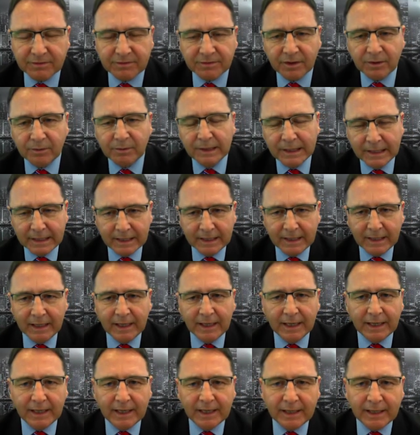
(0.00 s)
So
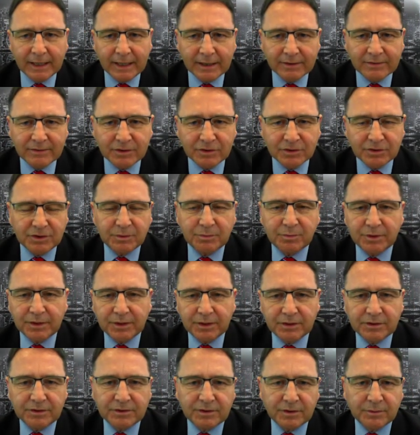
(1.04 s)
just to bring
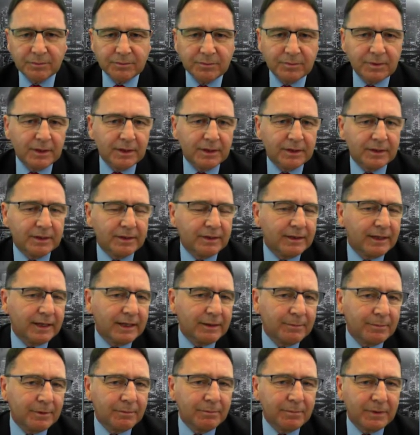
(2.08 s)
on some
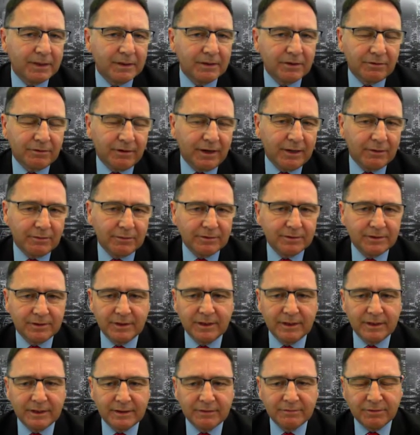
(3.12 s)
Labour middle ground
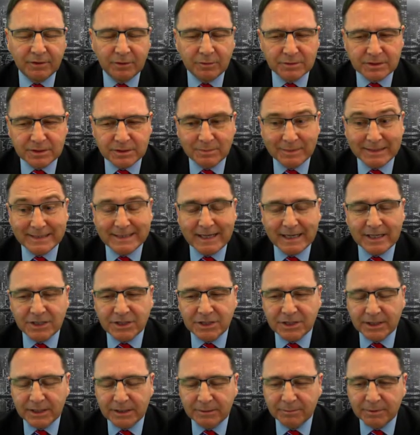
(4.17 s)
voters
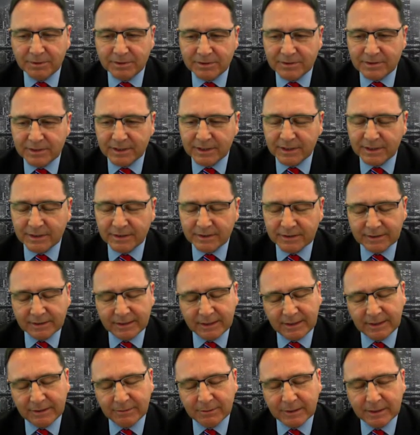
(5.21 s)
potentially, but
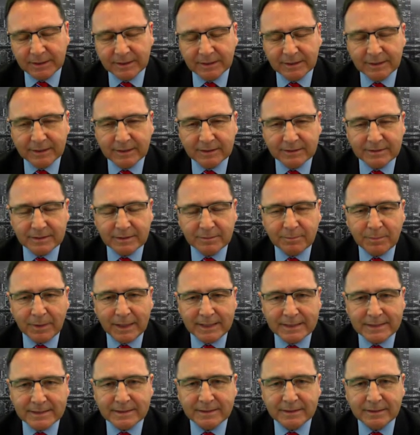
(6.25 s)
anyway, it's a
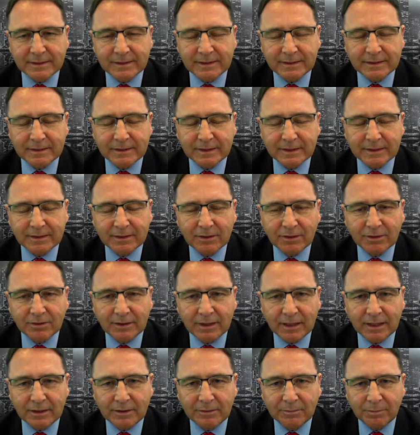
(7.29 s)
mess. The
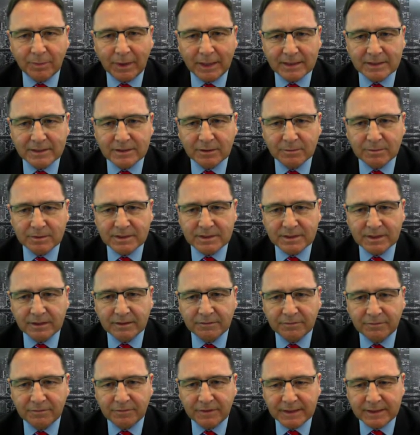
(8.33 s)
Northern Ireland backstop is
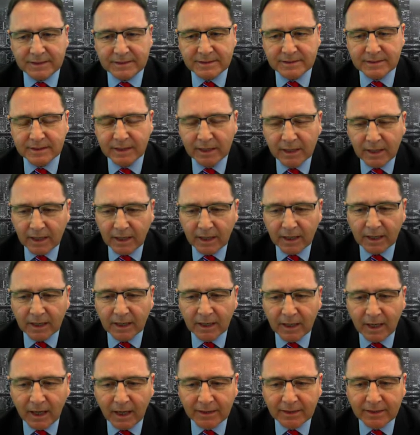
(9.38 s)
still fixed,
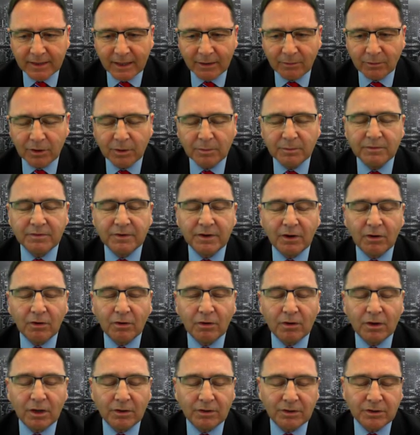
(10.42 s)
and the outcome of it
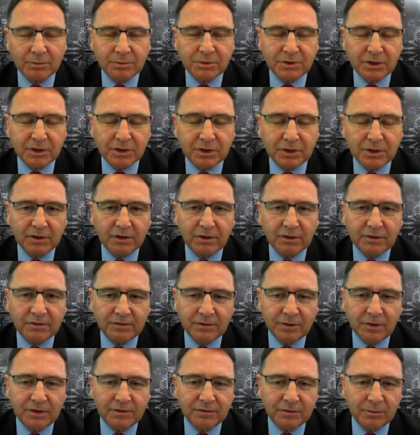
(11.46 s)
all, or the upshot of it all,
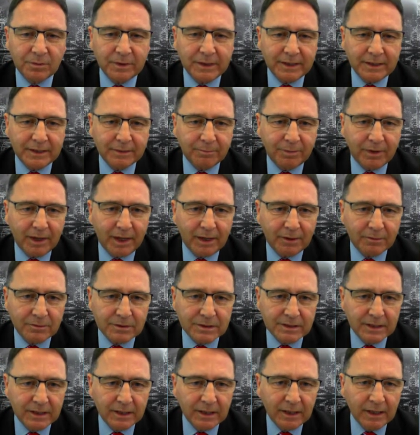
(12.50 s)
is a weaker
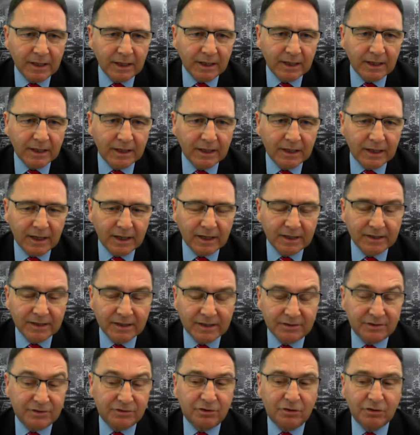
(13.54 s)
pound and
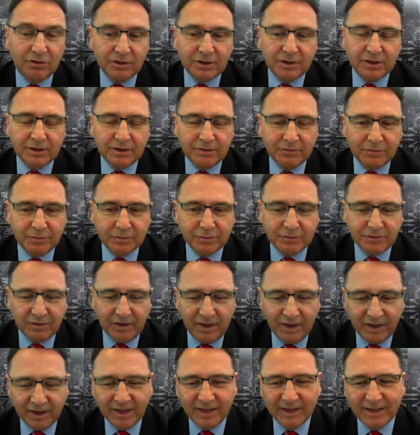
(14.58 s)
a stronger
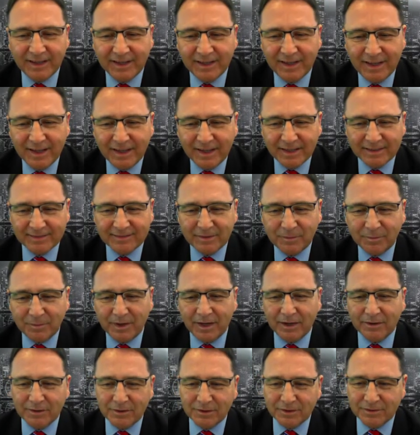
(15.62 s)
FTSE as the
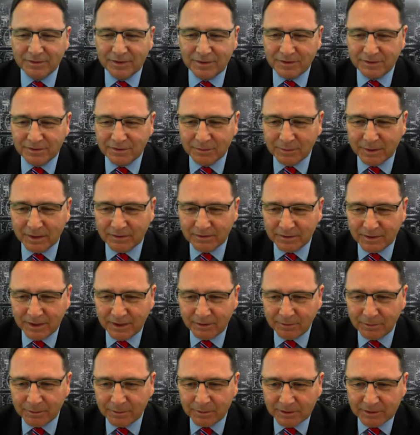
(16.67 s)
pound continues to weaken. So
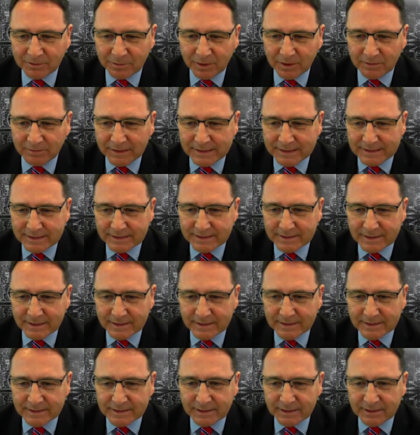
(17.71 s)
here we're at
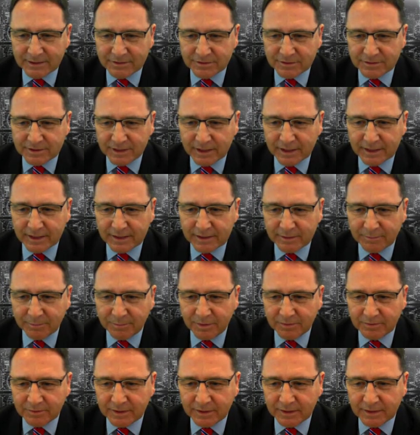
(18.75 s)
12.86 intraday.
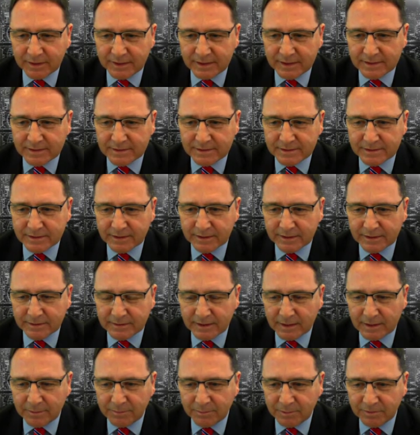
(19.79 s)
Pivot is
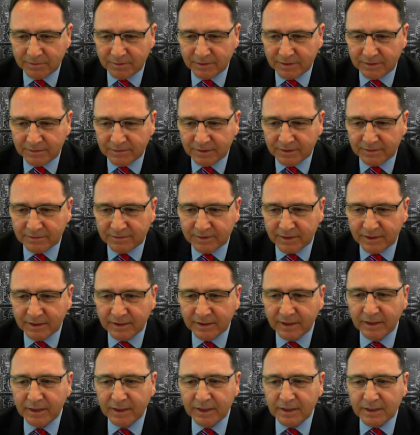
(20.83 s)
daily pivot is at
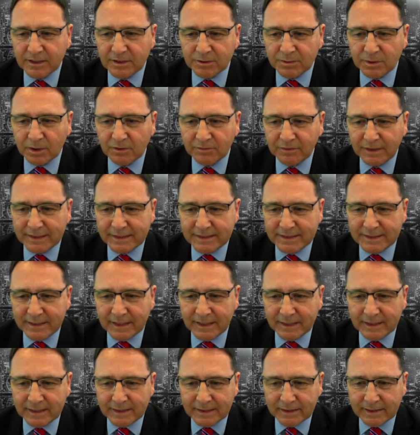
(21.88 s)

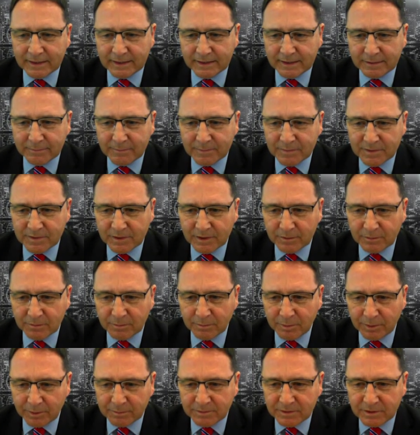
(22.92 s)
12.88. So
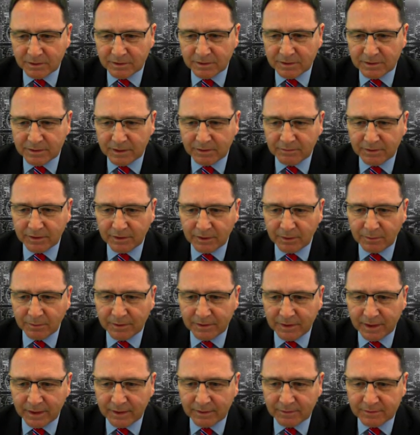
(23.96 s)
perhaps looking to have a go
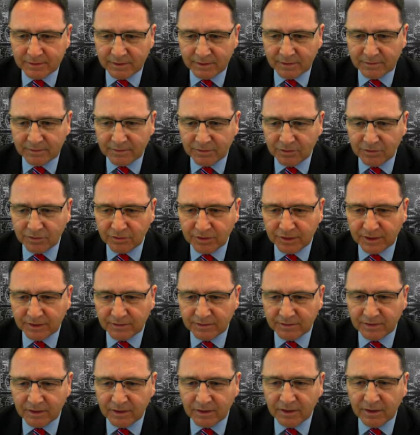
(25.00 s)
at that as that's
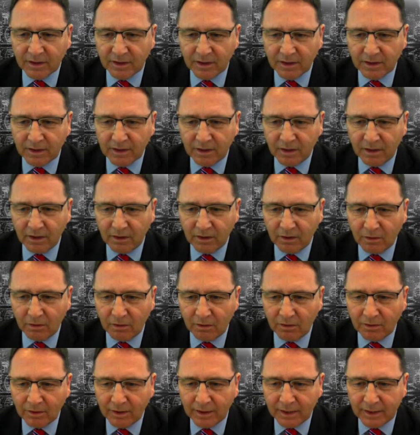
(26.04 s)
triggered
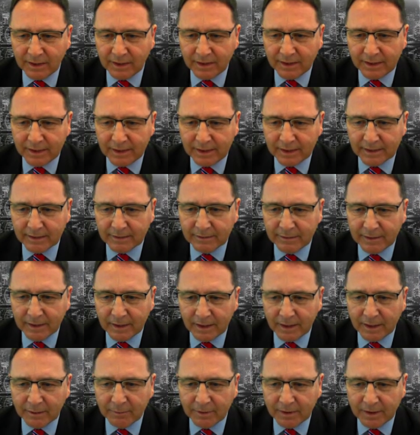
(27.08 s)
longer here,
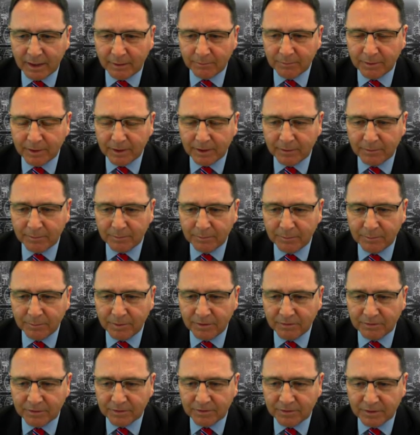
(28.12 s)
but capped by the
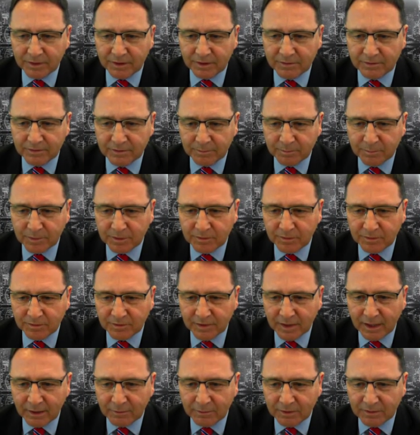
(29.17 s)
pivot. So that's moved
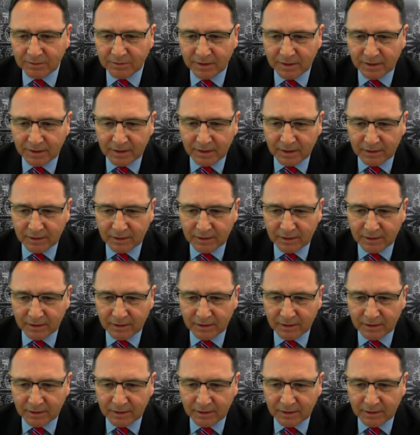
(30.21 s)
sideways.